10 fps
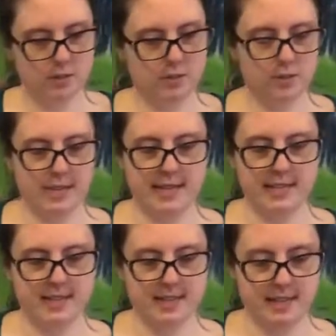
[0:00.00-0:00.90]
So
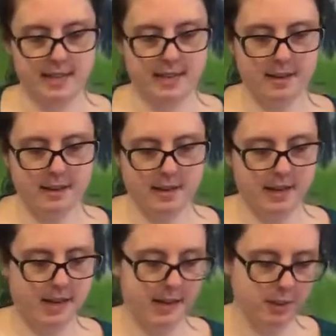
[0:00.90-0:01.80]
that's
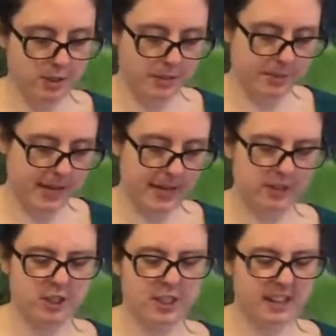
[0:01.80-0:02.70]
the edges of my
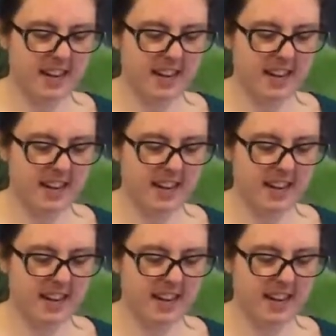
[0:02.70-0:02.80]
hedgehog.